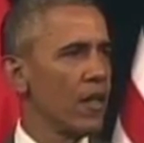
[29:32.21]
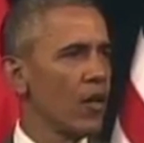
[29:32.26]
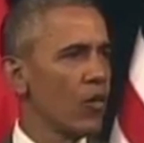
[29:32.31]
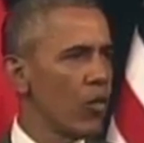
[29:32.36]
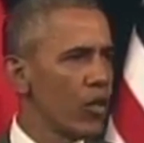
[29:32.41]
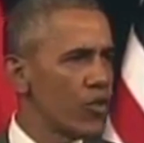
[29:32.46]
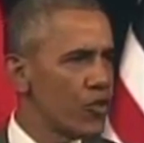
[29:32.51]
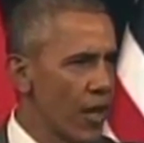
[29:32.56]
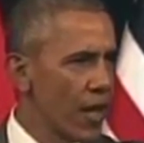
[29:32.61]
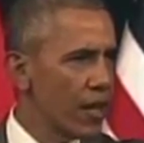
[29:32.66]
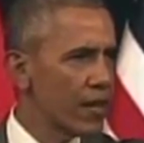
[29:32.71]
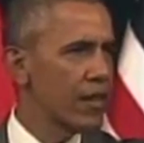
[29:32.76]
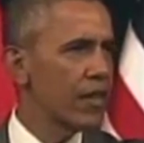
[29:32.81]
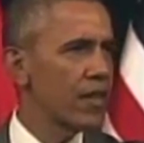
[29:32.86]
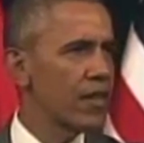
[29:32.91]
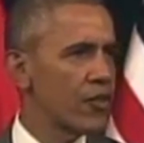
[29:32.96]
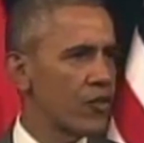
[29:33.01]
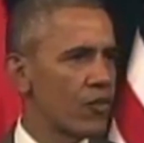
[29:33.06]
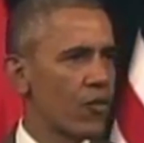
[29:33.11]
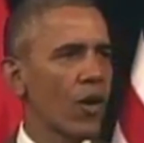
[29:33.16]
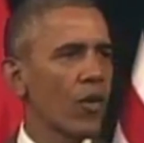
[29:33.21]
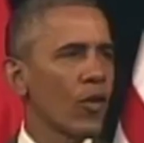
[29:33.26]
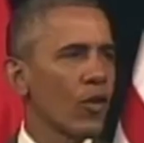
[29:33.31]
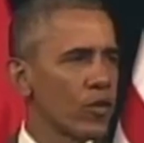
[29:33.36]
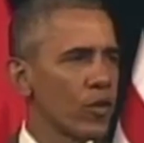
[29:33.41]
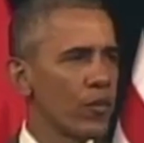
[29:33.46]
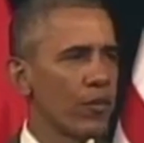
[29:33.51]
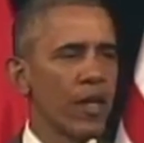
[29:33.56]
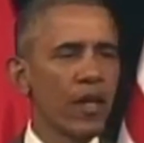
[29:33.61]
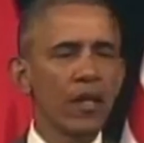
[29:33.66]
rejected the struggle
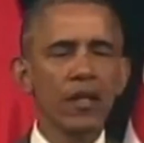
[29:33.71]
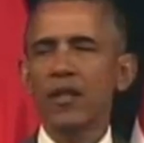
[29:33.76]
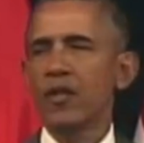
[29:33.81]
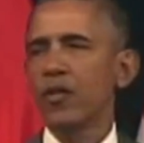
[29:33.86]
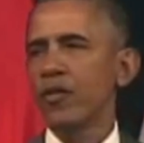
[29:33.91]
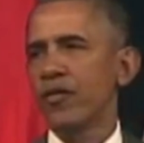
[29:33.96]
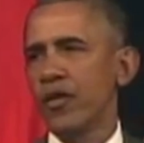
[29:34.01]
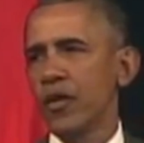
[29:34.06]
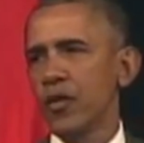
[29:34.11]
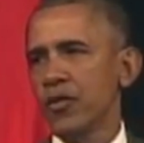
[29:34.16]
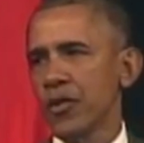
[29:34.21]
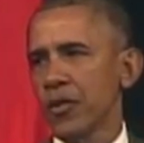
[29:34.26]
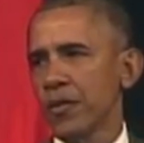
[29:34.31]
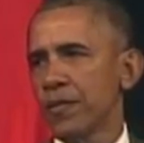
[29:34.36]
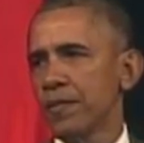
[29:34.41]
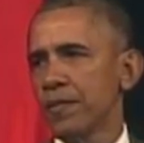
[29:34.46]
to build a new future.